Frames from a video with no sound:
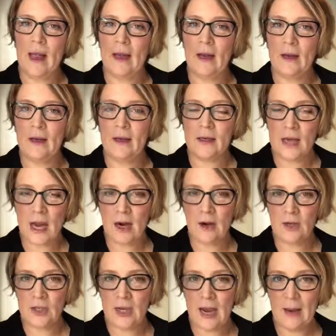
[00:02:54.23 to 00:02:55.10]
And an
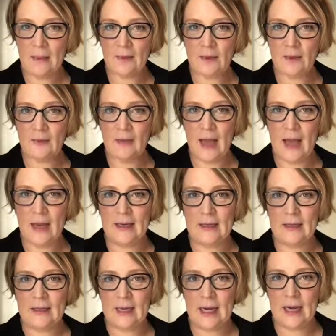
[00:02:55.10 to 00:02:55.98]
entire chapter of
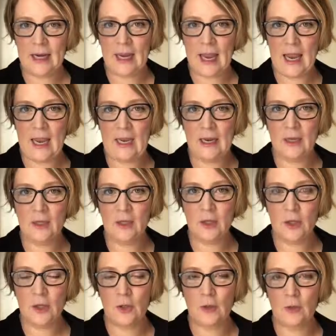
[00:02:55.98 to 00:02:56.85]
that is
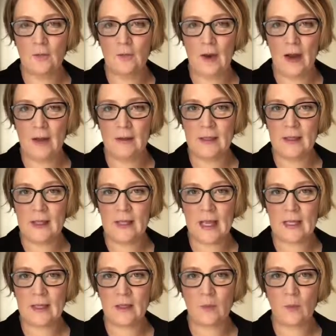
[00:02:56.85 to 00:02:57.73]
dedicated to violence
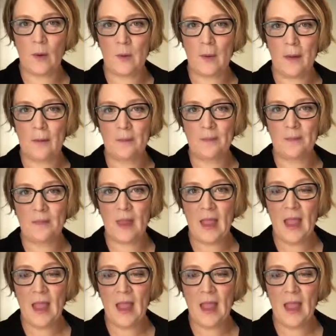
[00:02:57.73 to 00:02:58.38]
against women.